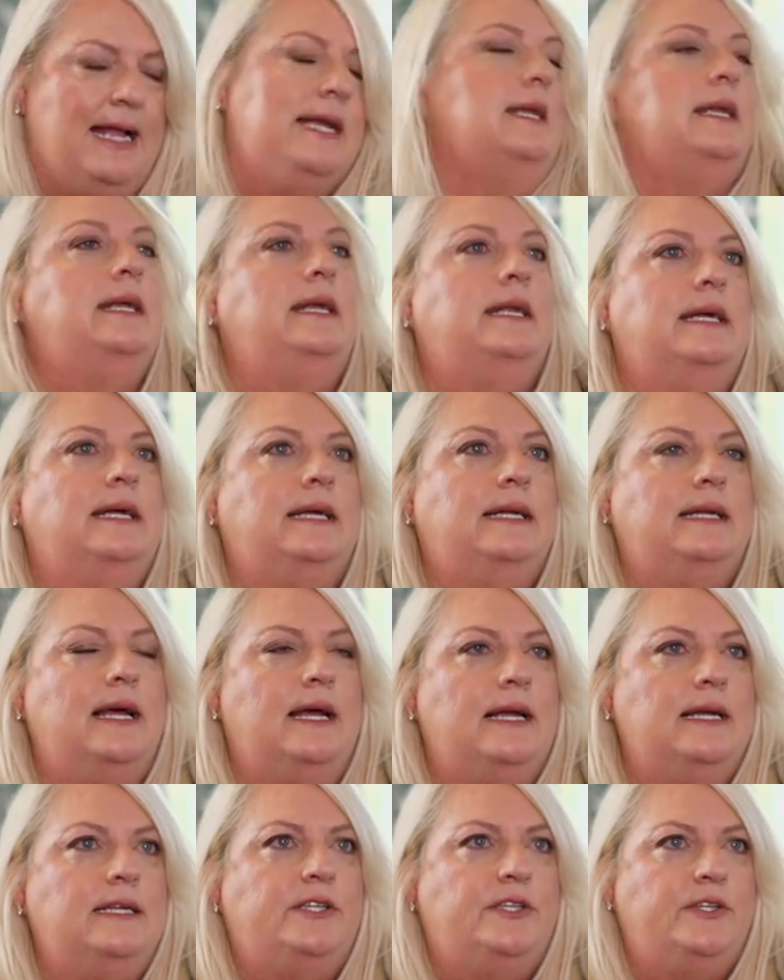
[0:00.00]
I needed
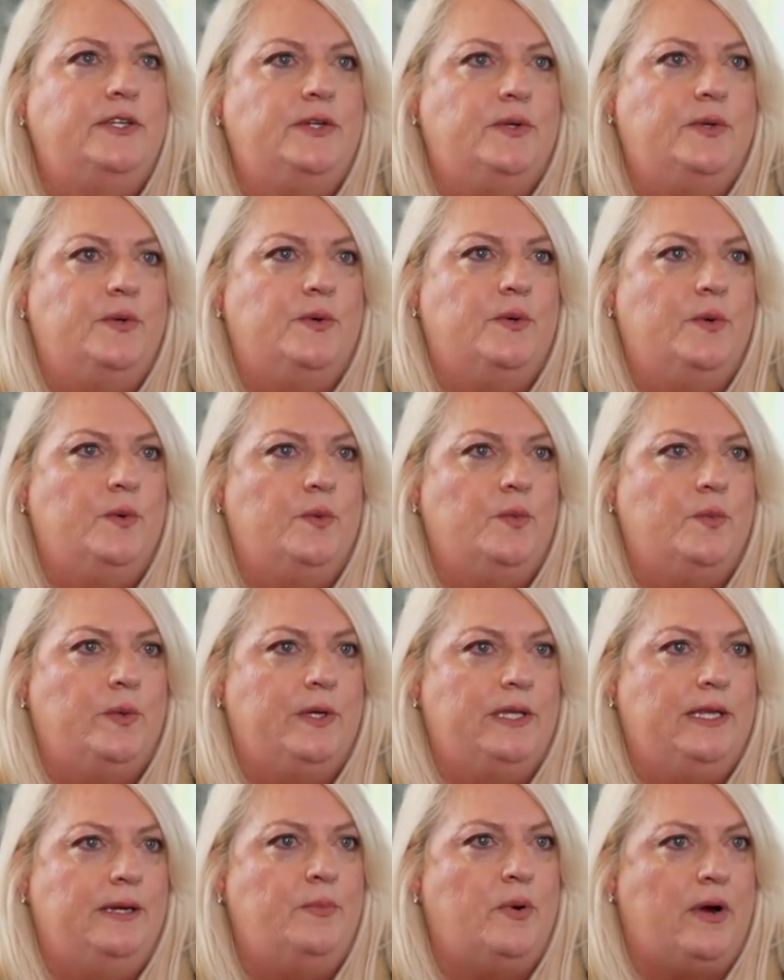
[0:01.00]
to
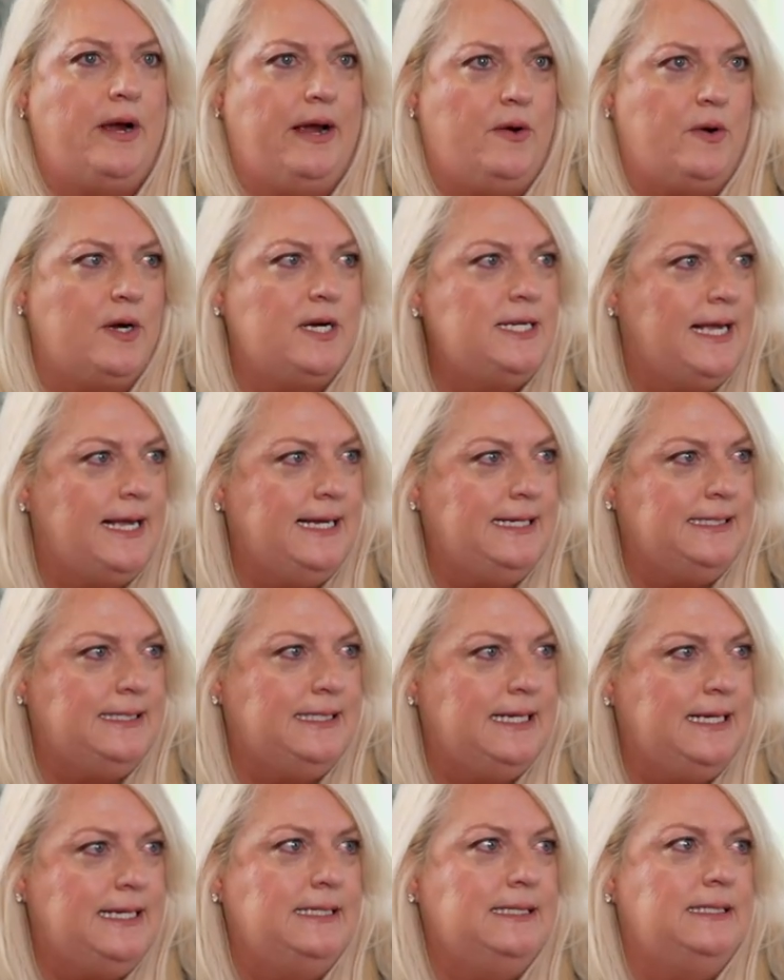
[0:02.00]
really prioritize
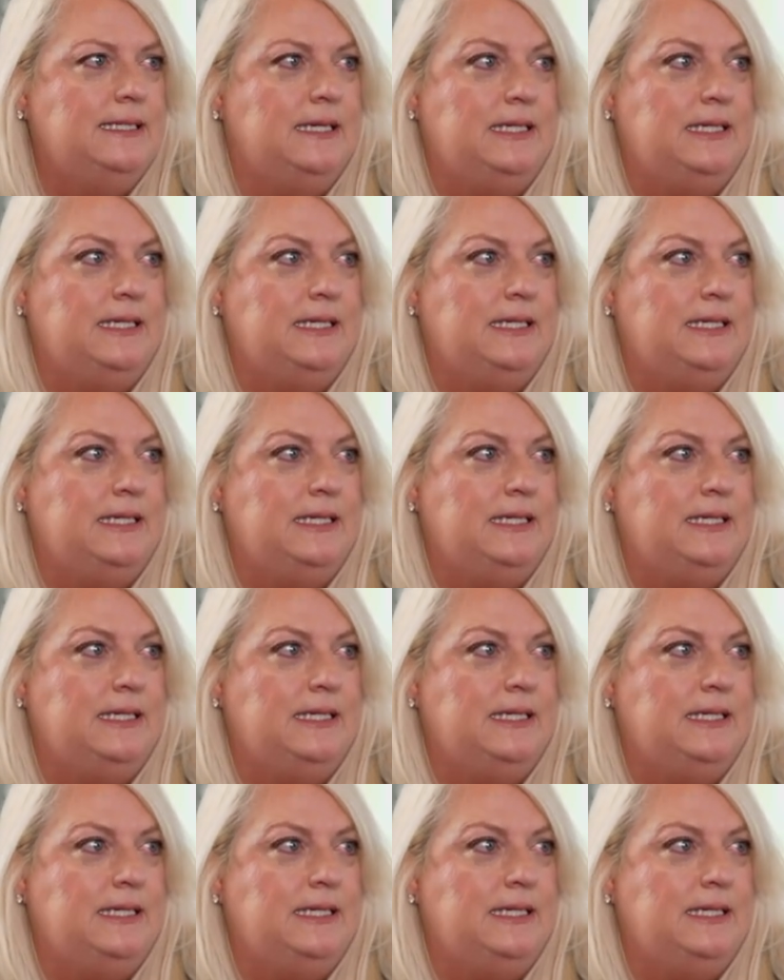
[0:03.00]
things.